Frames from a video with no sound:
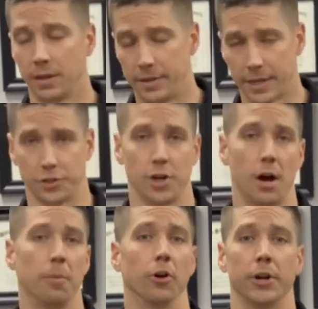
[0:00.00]
desk
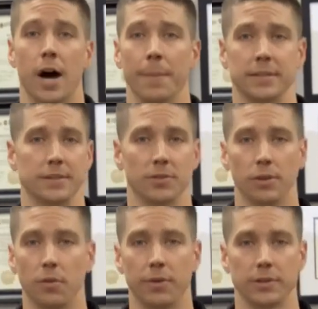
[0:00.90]
job ergonomics. These are
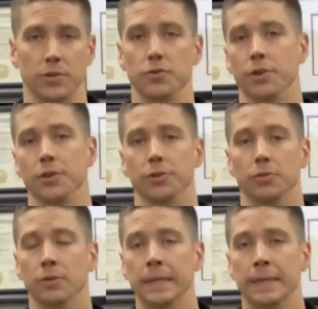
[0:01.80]
little things that you can do.